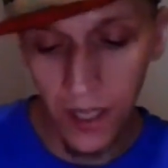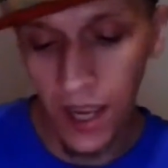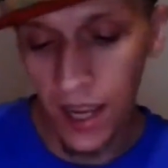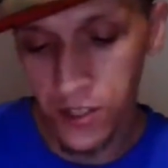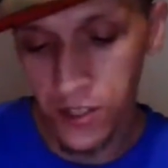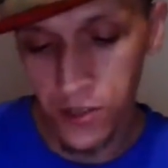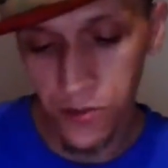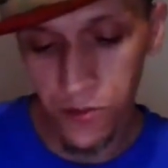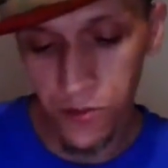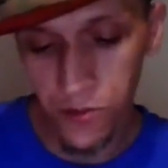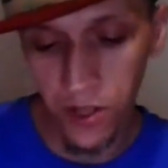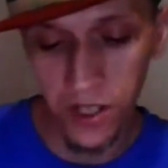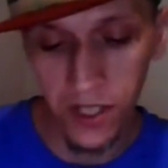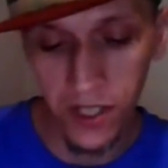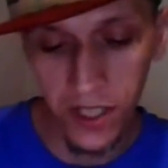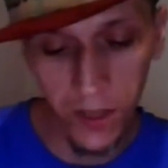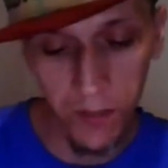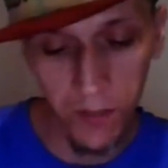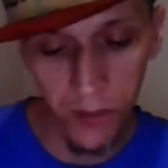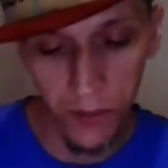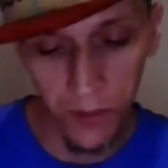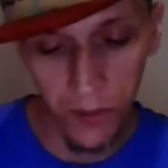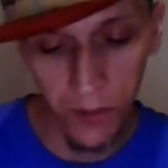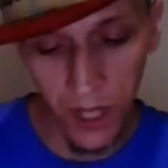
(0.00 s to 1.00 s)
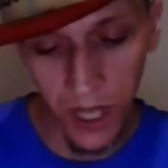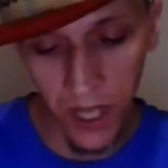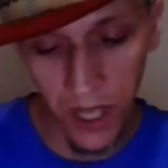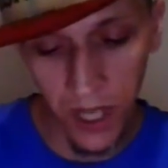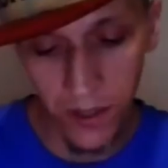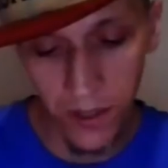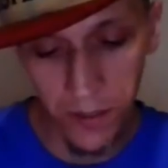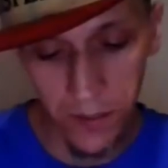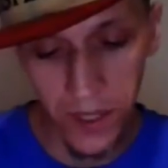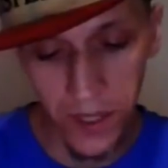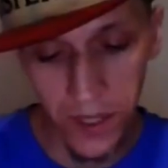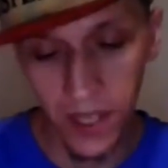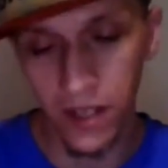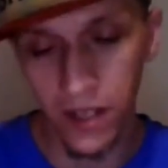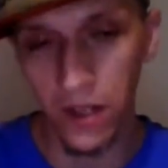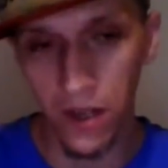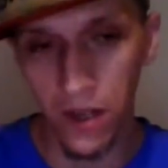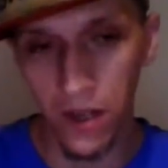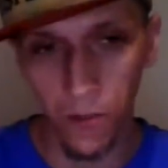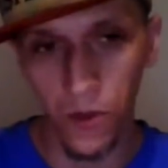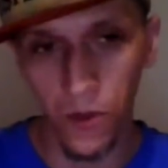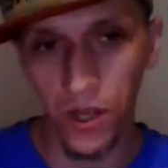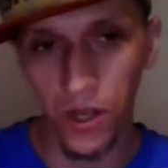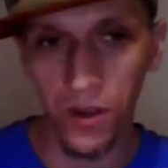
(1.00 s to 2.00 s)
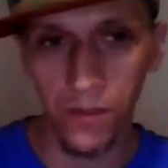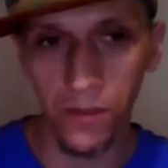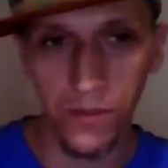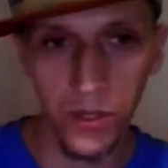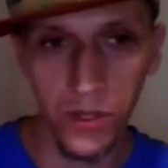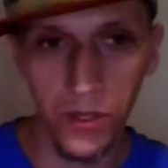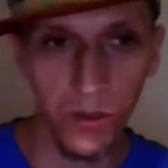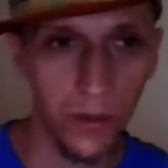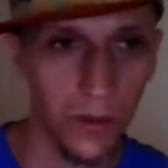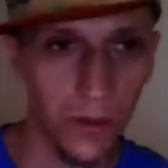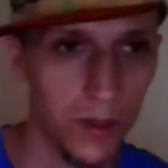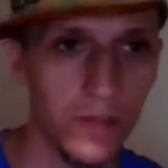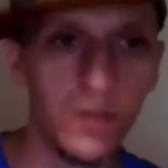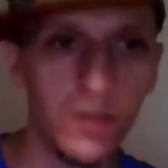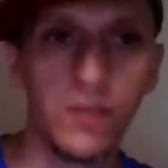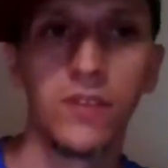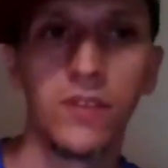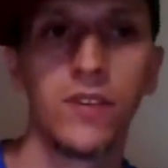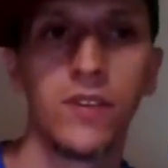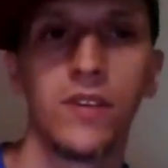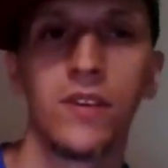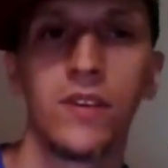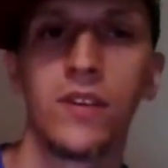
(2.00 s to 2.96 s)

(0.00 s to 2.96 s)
I just want to keep you guys updated on what I'm doing.